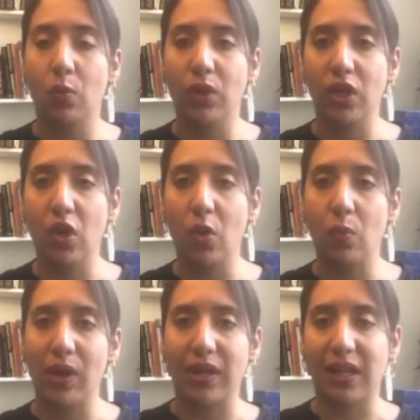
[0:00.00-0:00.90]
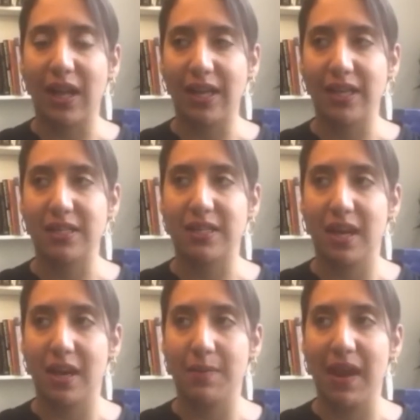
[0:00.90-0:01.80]
we know when clients
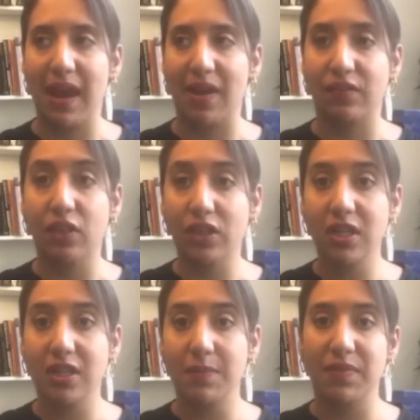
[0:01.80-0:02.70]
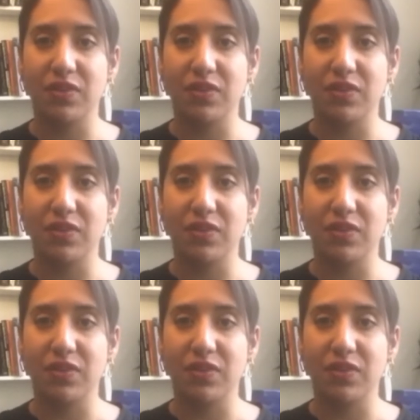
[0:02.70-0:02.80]
have looked at them,